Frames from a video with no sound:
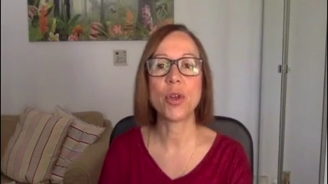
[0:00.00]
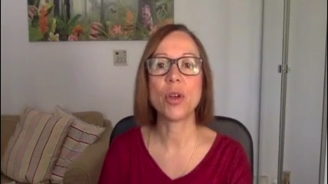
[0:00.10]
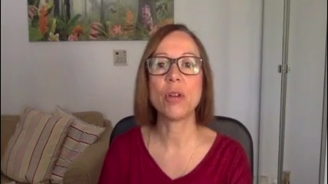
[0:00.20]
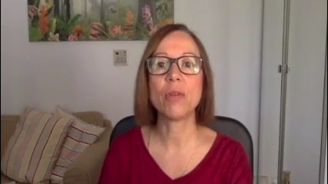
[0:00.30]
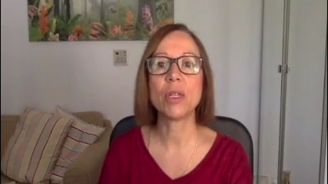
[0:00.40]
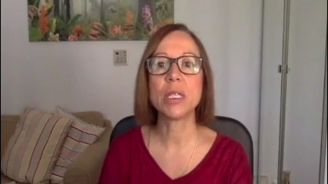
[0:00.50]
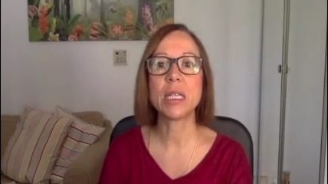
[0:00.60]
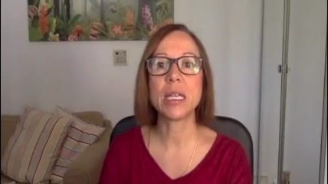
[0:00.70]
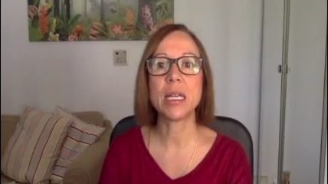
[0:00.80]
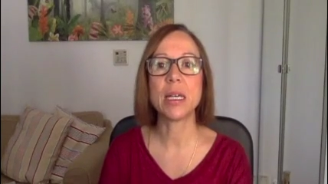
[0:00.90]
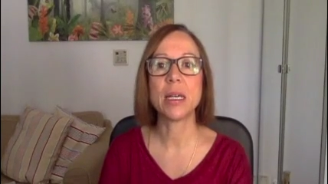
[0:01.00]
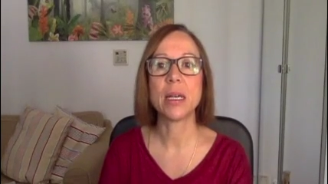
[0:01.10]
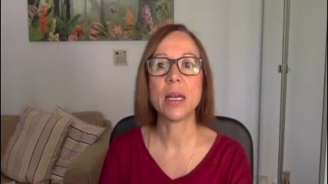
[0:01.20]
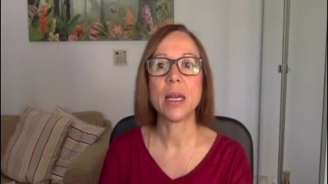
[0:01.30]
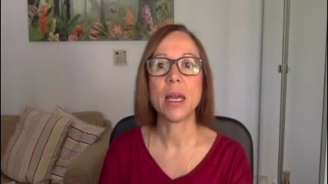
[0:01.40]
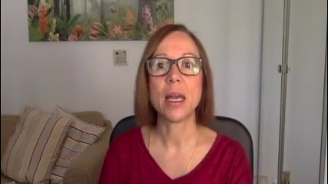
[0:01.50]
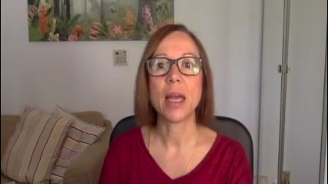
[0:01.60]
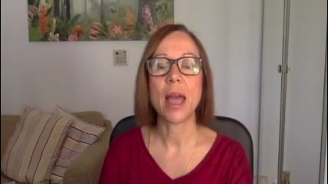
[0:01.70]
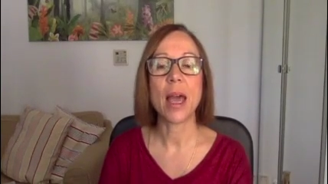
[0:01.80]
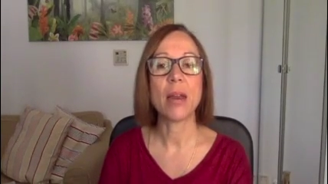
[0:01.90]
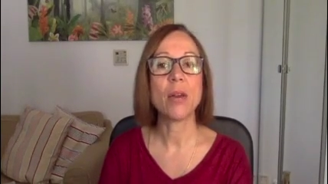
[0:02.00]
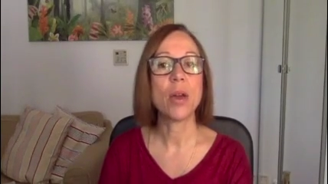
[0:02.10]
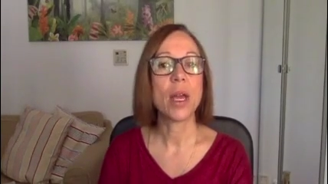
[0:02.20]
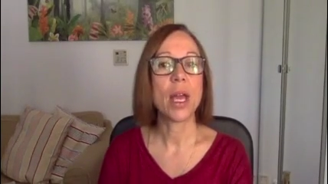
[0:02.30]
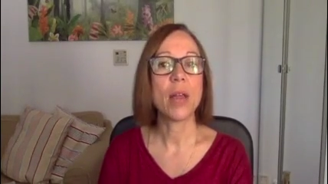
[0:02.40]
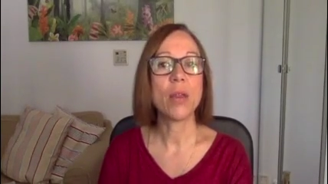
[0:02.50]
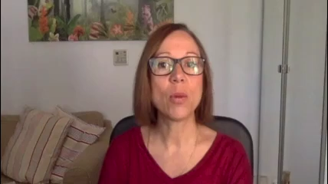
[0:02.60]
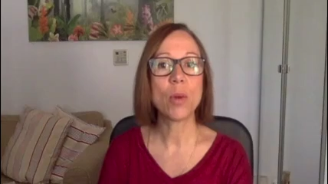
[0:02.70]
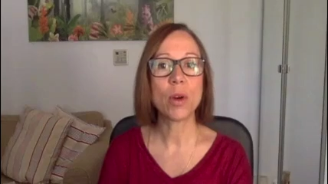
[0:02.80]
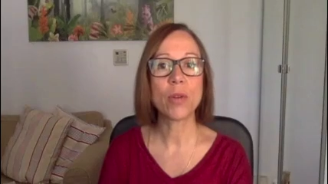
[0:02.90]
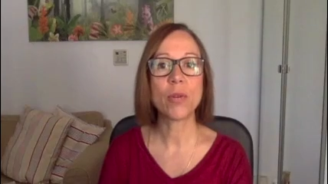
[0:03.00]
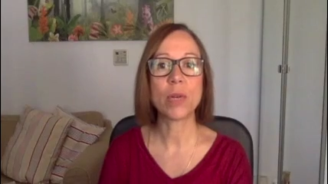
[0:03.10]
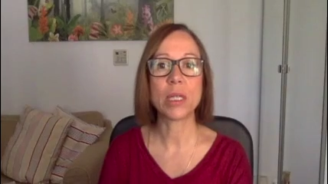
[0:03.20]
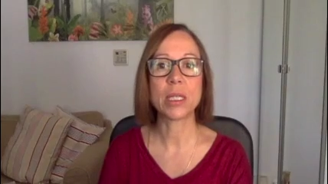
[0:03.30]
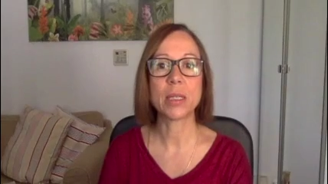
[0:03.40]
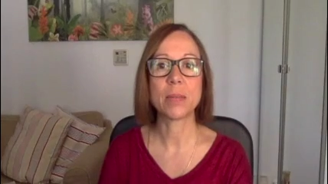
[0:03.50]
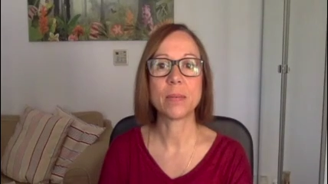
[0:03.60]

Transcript: university, and in the workforce?